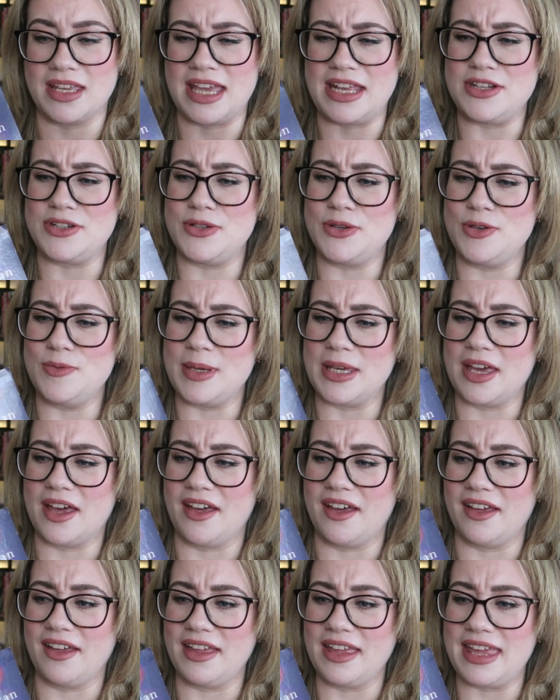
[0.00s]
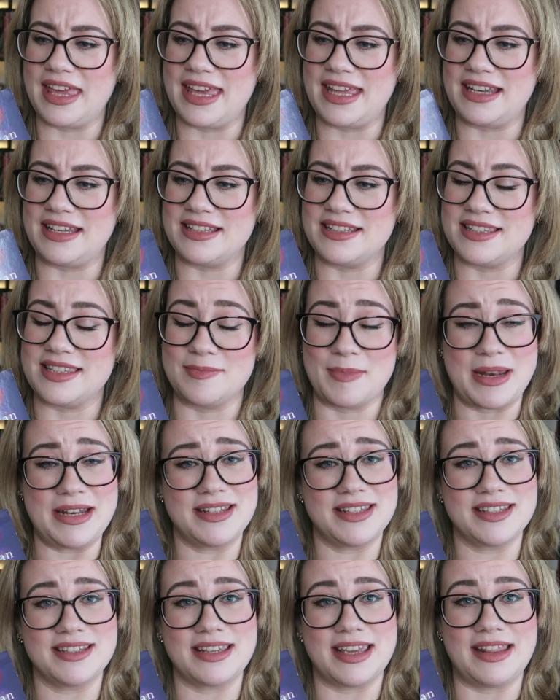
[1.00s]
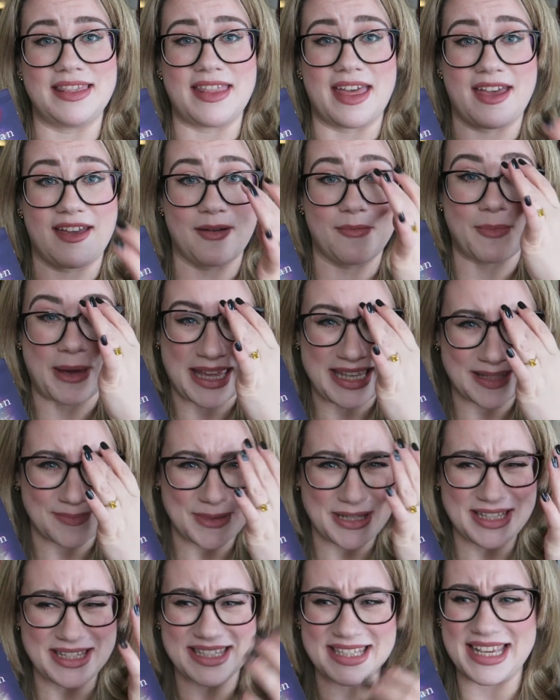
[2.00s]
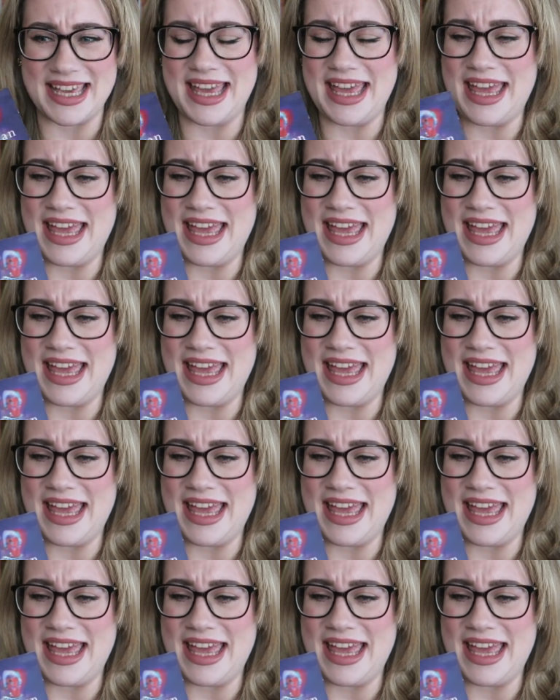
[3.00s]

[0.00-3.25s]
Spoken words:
entombing her in cement in their basement.